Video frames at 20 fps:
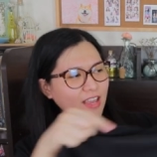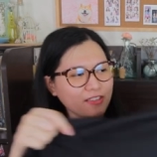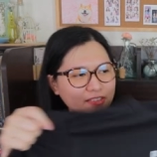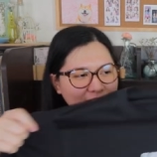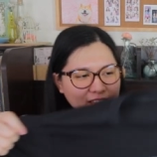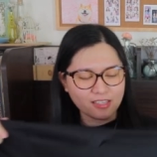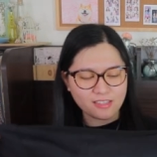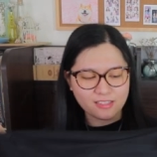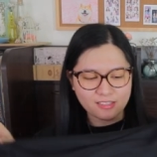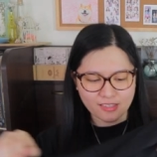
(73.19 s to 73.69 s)
I
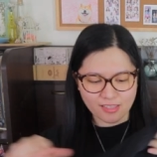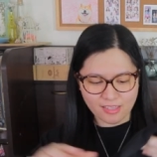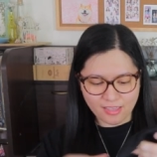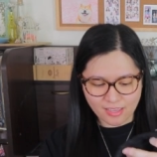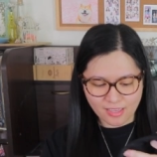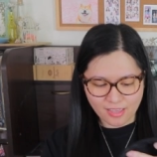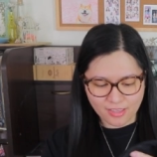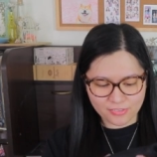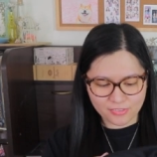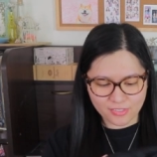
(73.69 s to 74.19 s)
think
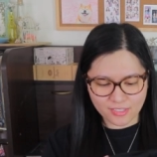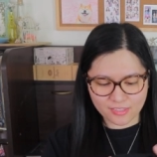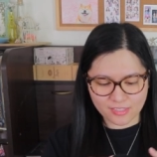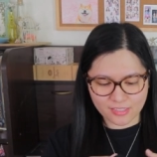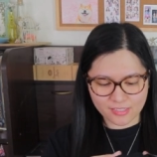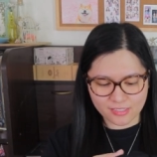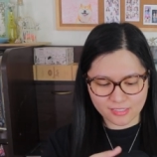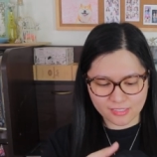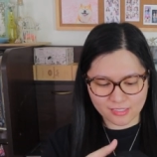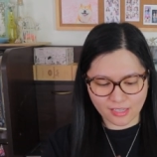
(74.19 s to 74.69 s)
I think
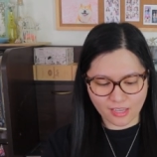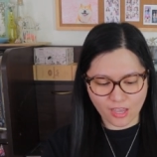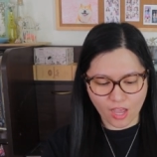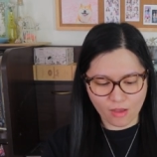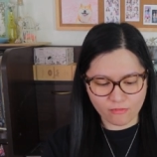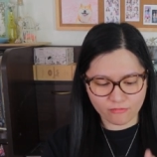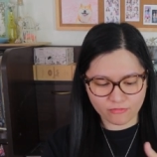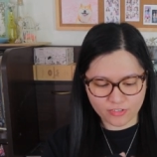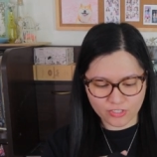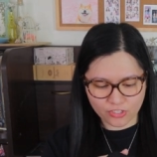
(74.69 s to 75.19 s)
this is a
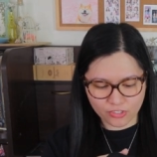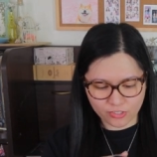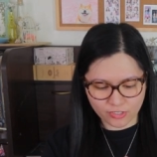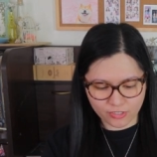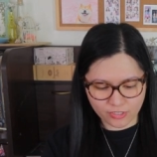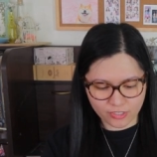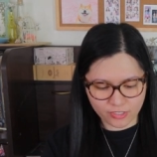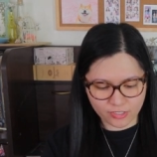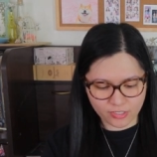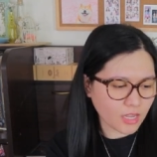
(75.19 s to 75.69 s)
comfy
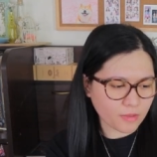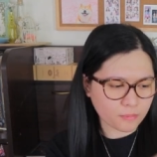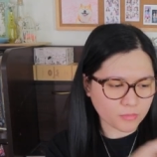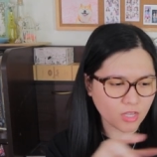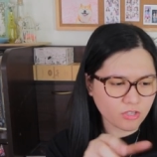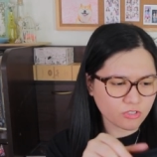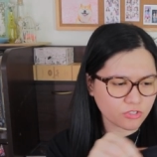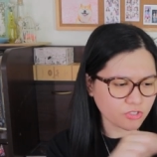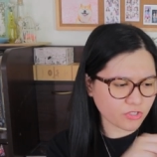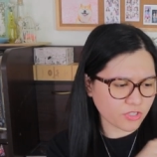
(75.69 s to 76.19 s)
shirt. I'm
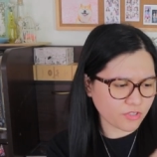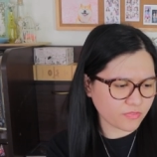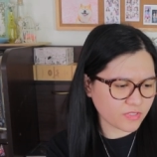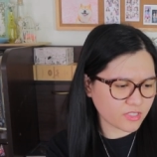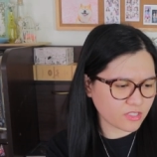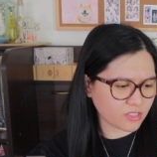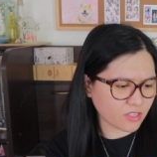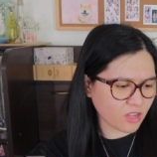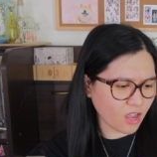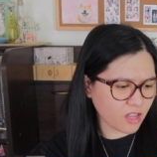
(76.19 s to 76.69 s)
not sure if
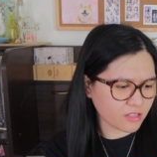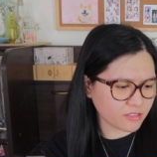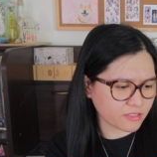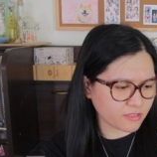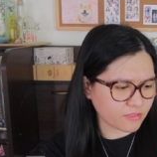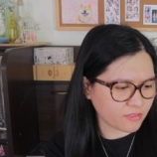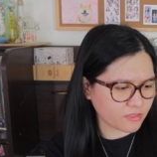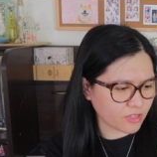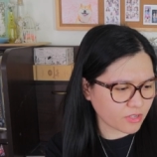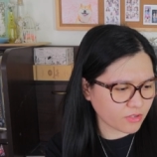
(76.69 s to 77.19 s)
it's
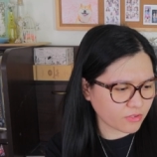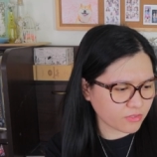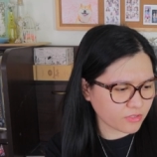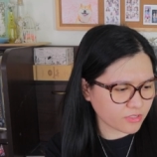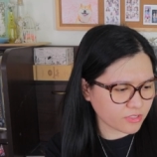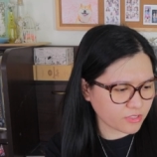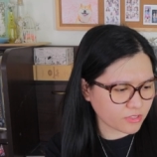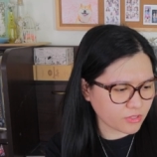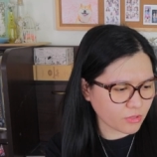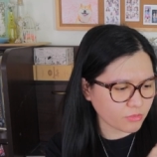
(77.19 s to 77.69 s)
cotton though.
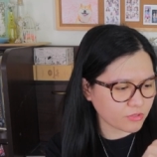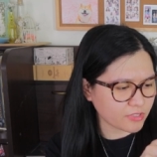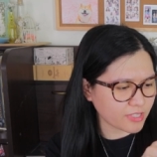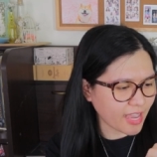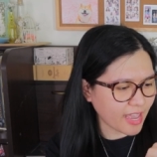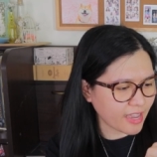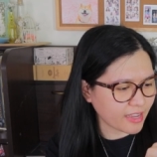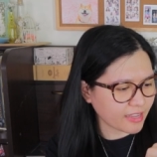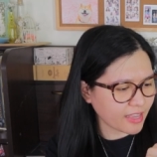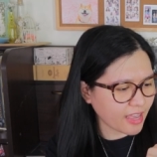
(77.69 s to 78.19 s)
There's no
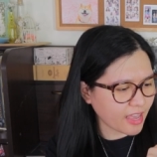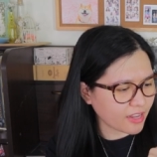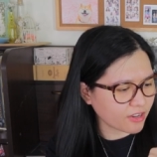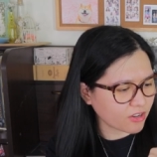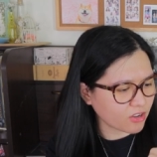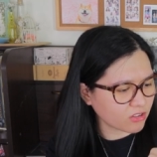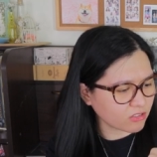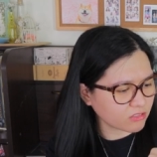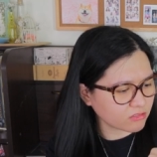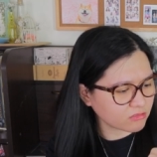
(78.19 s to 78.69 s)
tag
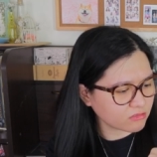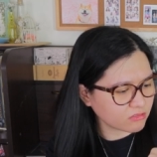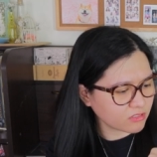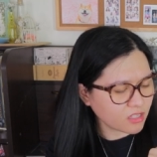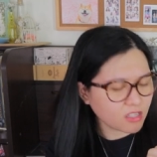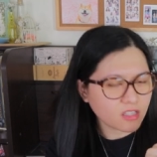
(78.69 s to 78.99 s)
at all.